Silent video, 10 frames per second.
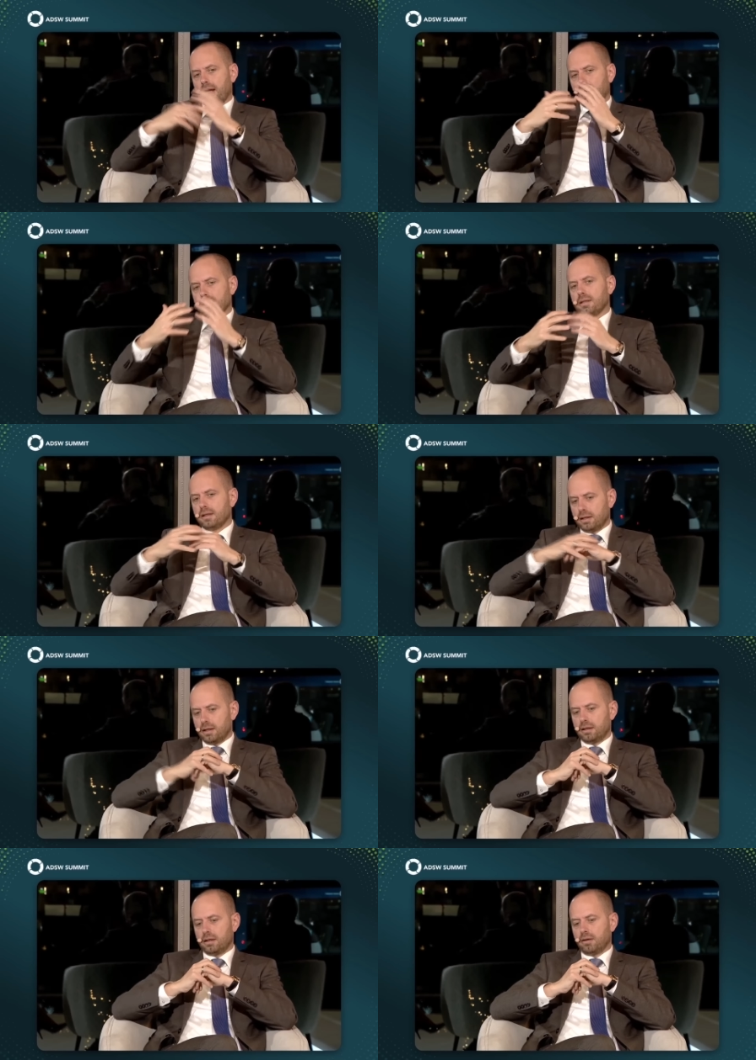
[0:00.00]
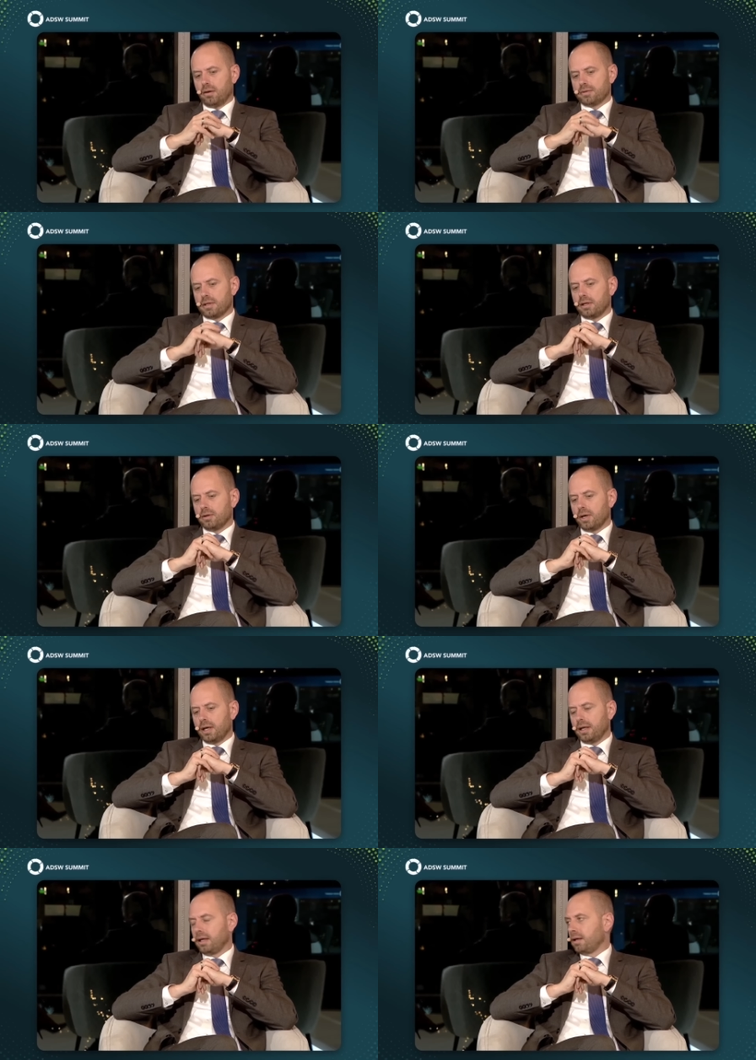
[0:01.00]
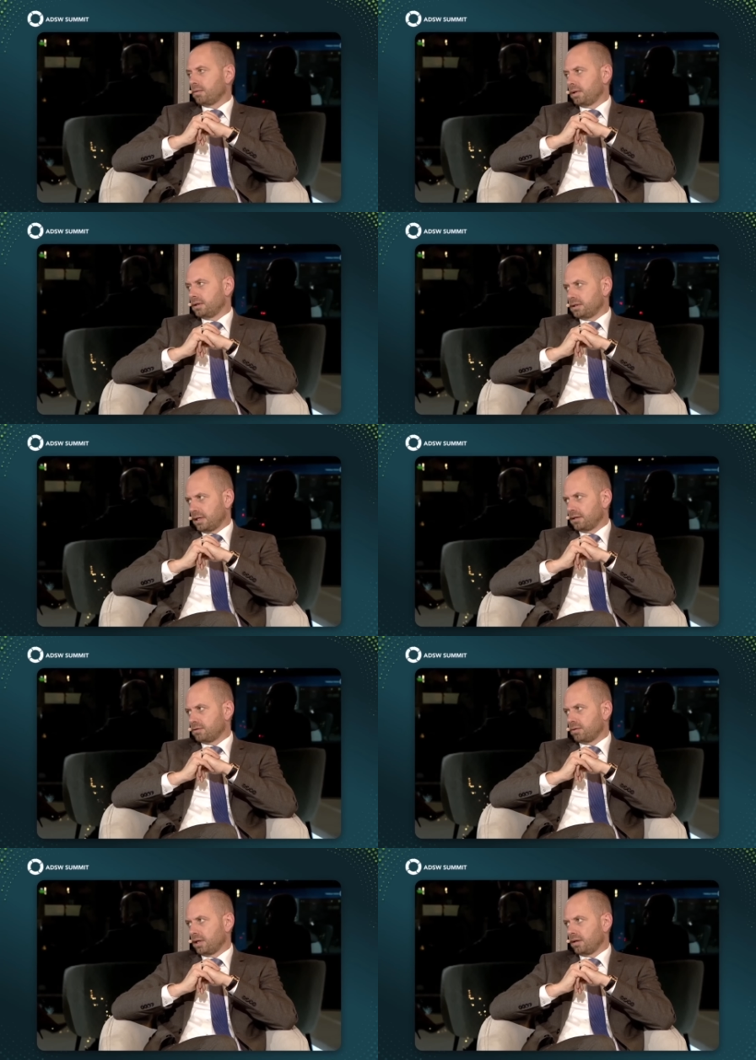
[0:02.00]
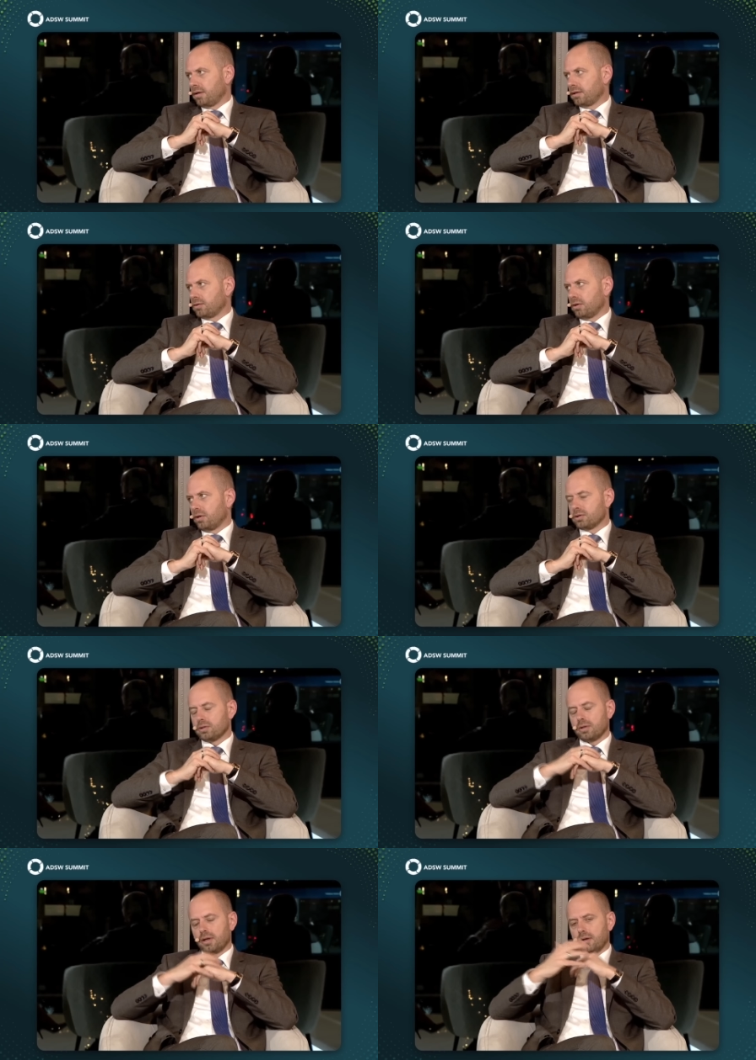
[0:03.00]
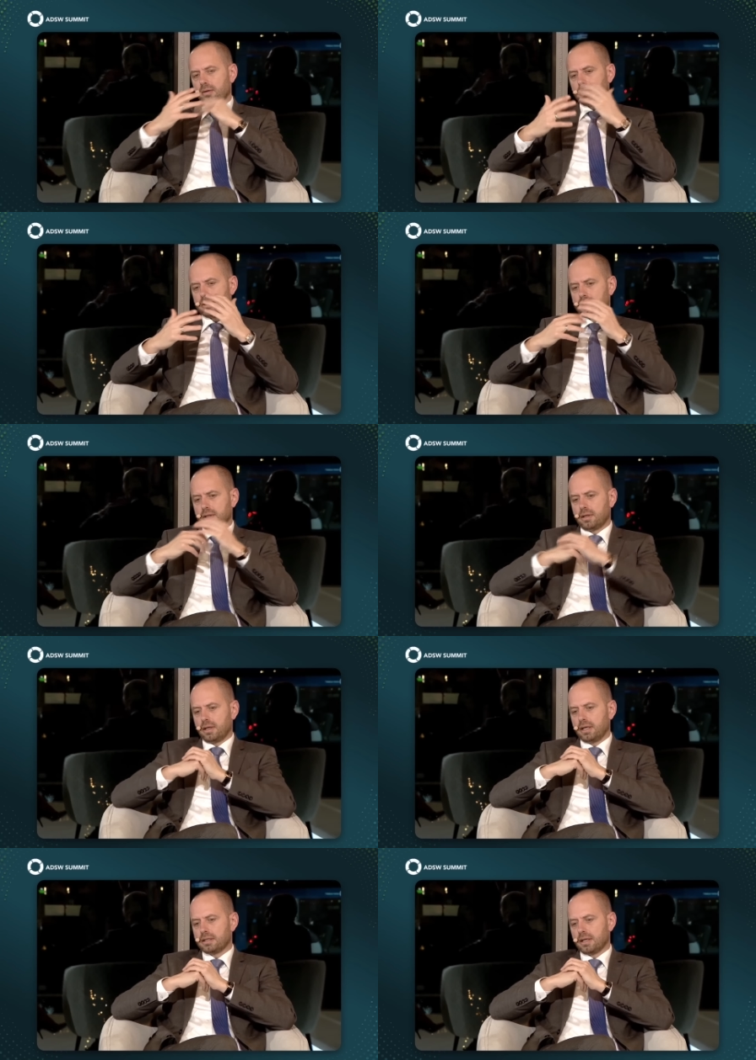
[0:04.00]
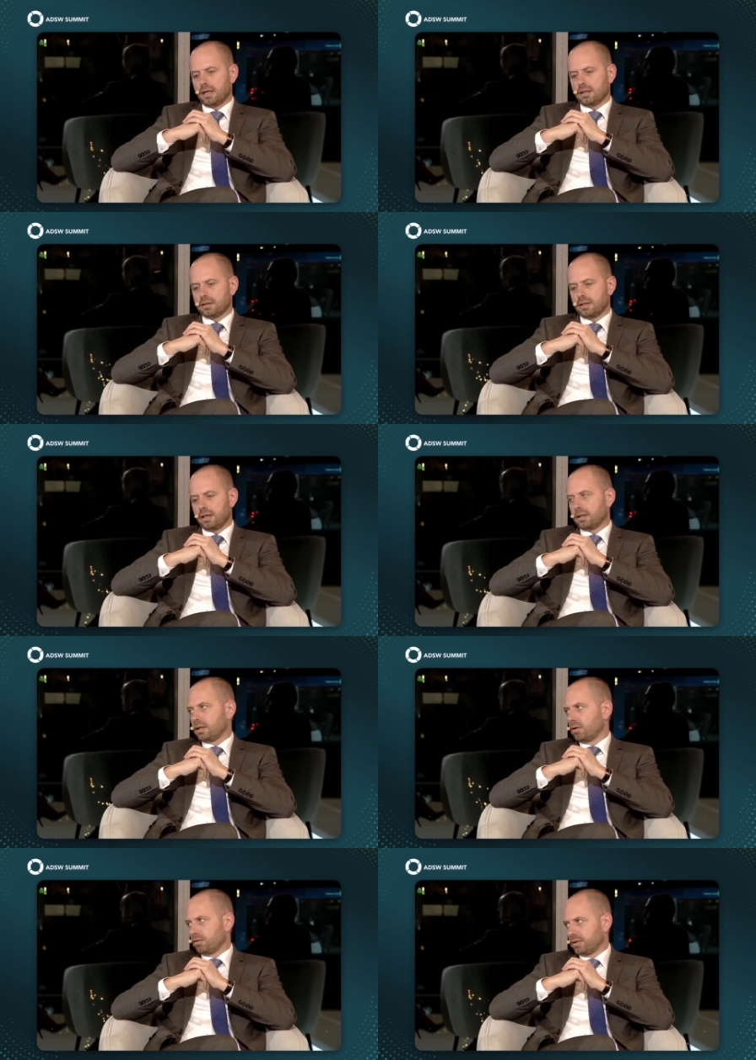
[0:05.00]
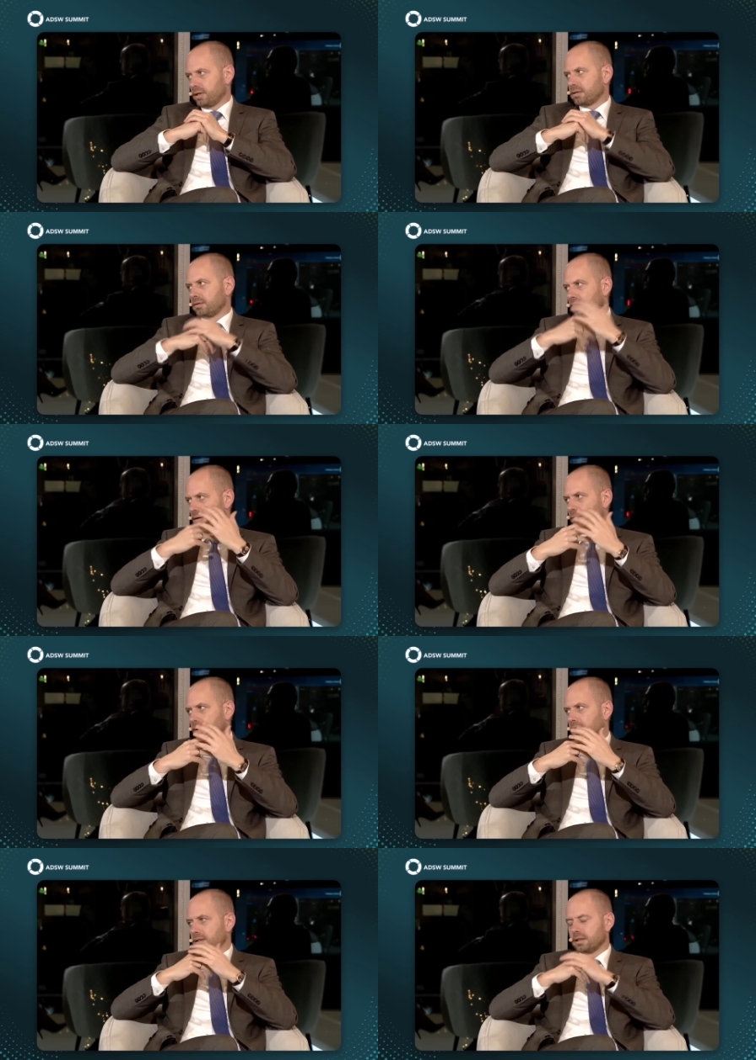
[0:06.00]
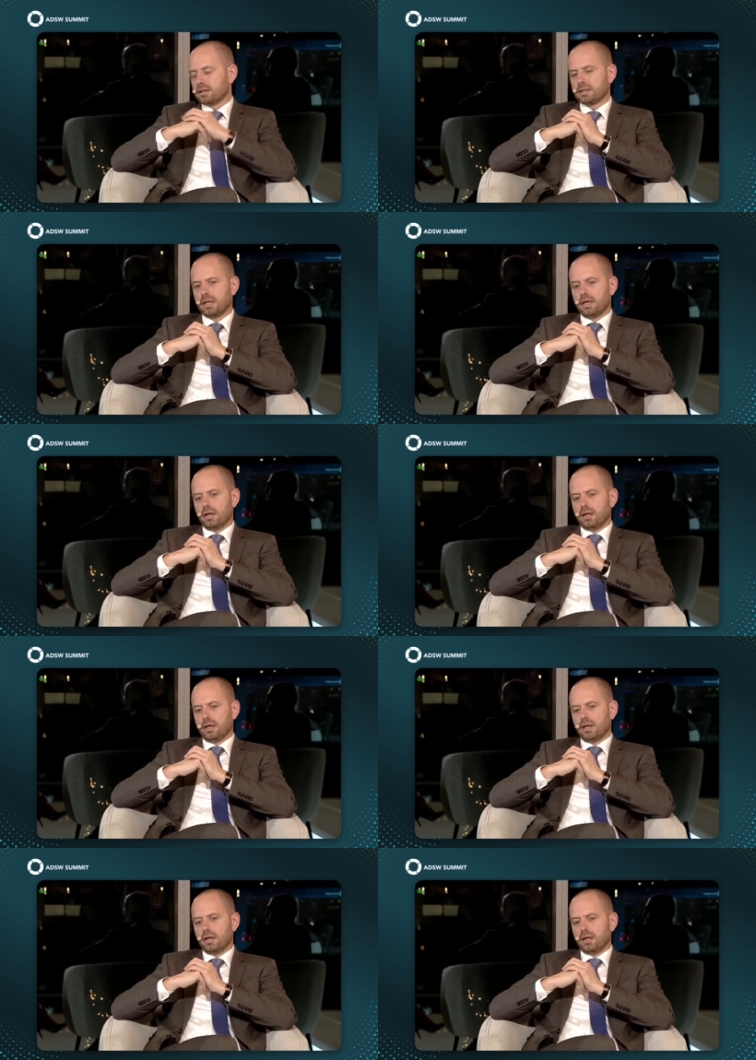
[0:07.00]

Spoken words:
And here in, obviously, UAE, we intend really then to launch it together with Etihad and Lufthansa and other partners